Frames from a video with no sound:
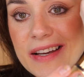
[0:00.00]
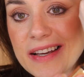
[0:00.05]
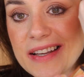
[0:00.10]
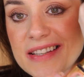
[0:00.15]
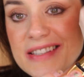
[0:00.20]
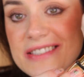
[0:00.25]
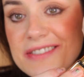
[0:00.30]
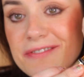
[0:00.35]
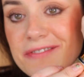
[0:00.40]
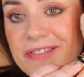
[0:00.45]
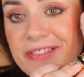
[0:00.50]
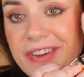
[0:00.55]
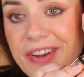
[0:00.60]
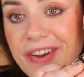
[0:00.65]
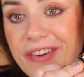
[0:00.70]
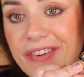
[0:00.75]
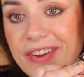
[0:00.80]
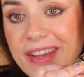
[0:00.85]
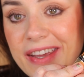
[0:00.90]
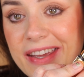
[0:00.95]
It's
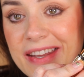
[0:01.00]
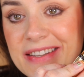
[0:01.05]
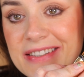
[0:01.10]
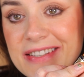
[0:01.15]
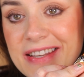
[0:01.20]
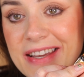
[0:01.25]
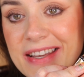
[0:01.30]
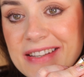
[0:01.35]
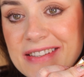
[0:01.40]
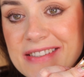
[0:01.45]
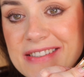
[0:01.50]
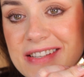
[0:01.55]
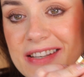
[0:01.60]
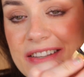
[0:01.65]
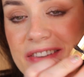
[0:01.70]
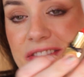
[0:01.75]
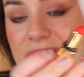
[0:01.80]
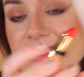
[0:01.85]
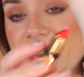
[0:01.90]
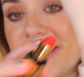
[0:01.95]
very intense.
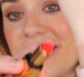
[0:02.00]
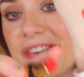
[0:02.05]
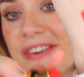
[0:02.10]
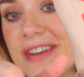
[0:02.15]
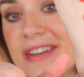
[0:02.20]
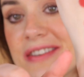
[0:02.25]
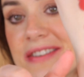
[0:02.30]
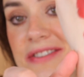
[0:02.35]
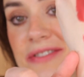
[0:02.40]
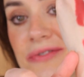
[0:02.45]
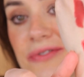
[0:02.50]
There it is